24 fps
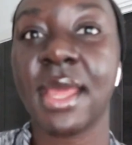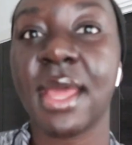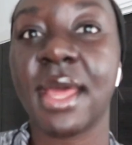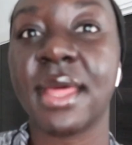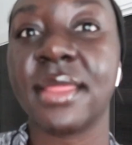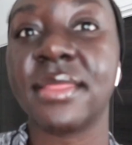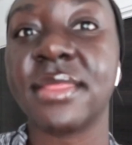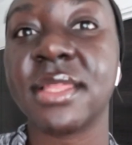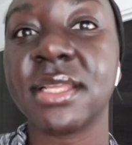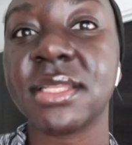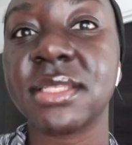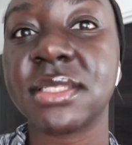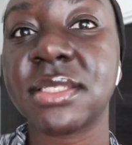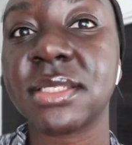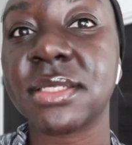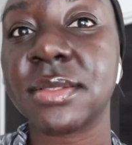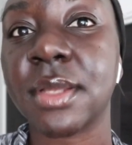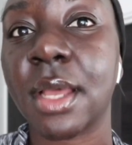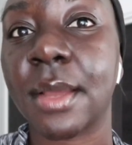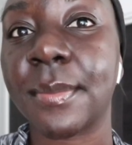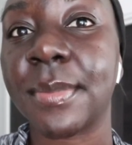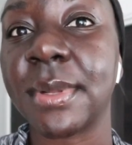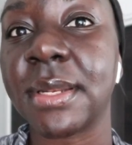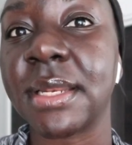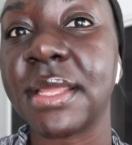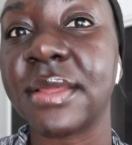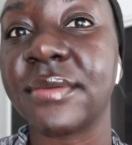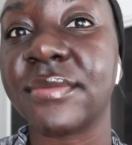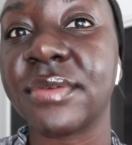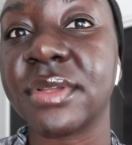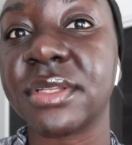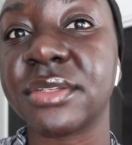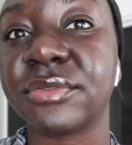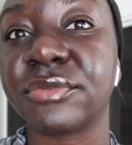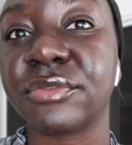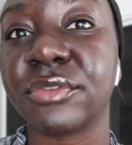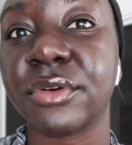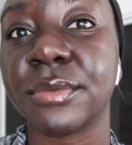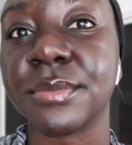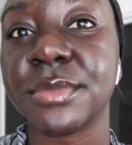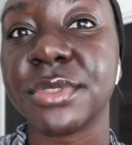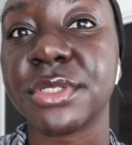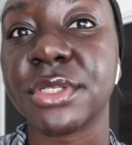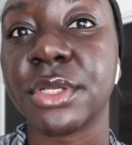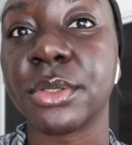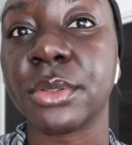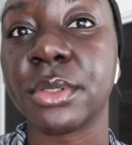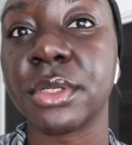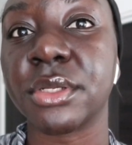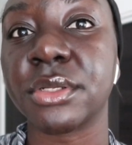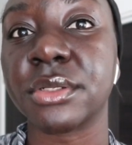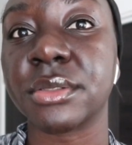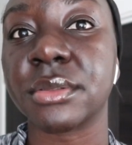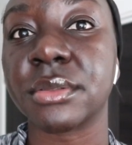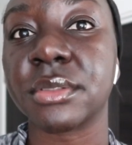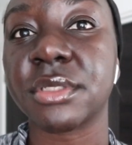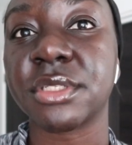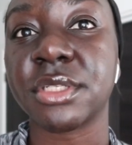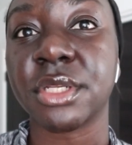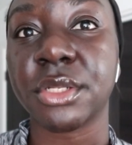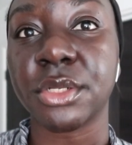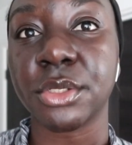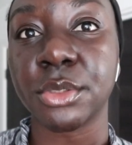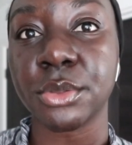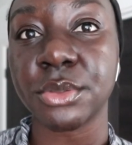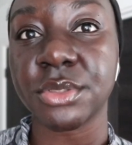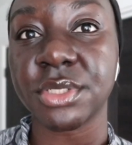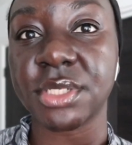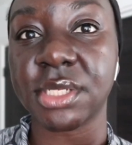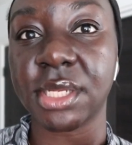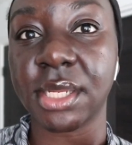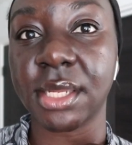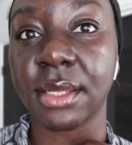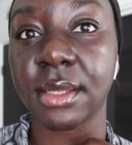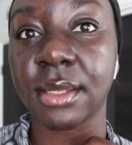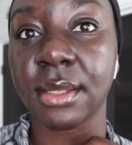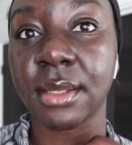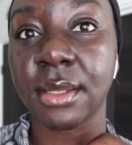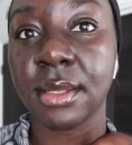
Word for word: and this i believe is from sanucci